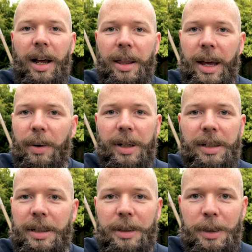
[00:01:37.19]
There
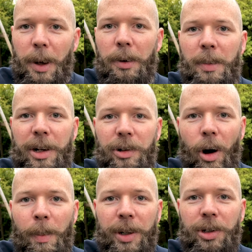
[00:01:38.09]
is so much
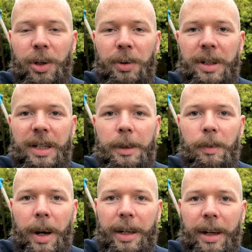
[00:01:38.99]
opportunity
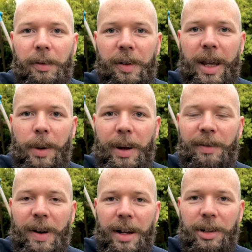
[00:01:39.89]
right now for Gateway
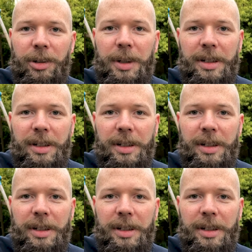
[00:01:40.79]
Furniture.